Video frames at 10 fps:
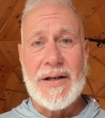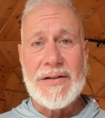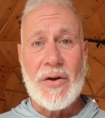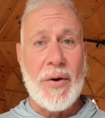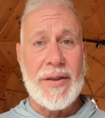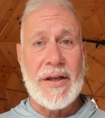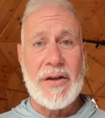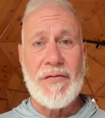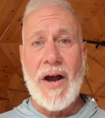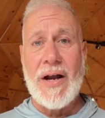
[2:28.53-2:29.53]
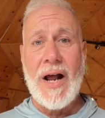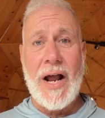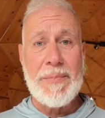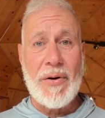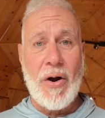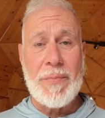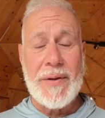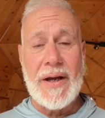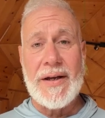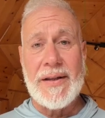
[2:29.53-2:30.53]
So whether you've got
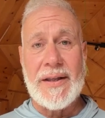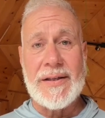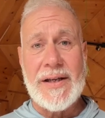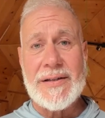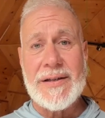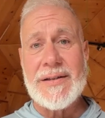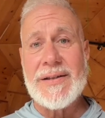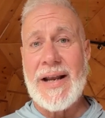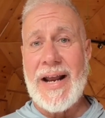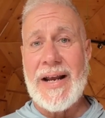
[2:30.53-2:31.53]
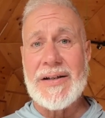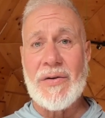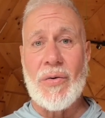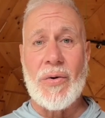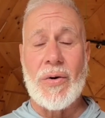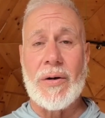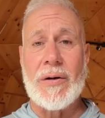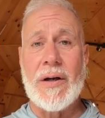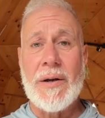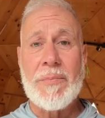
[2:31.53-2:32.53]
hyperopia in the distance and
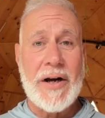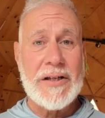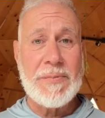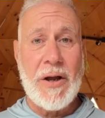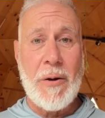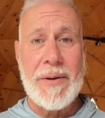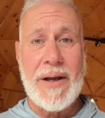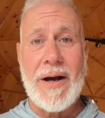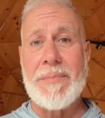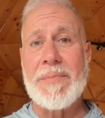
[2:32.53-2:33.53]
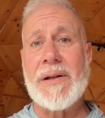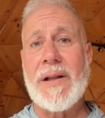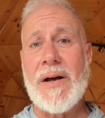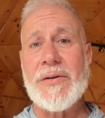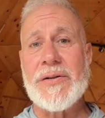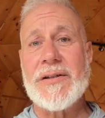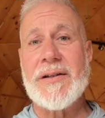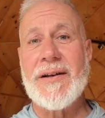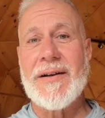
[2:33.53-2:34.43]
or presbyopia up close,